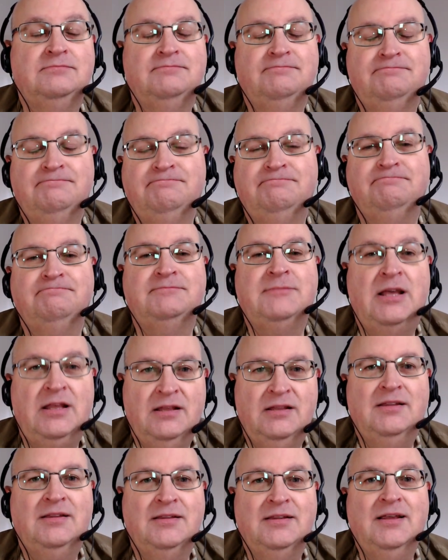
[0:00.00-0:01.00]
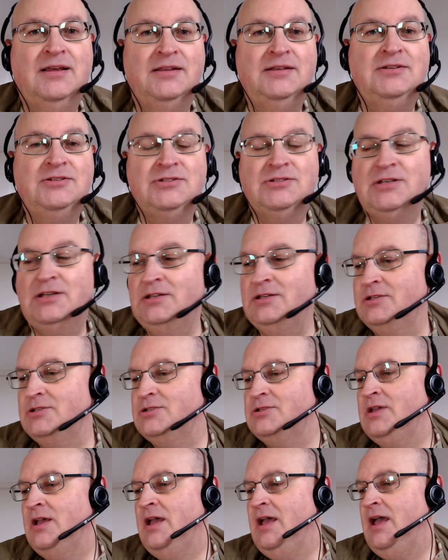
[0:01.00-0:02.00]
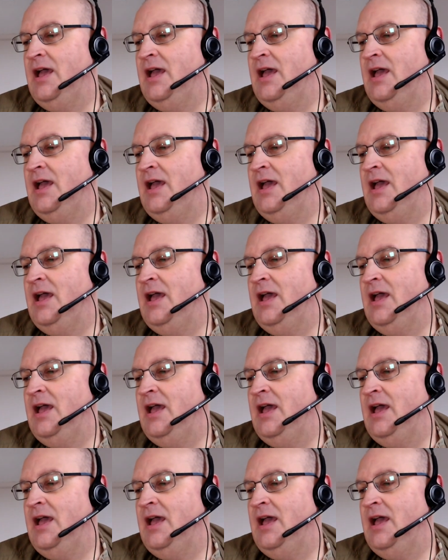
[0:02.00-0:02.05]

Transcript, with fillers: Mm. That is science.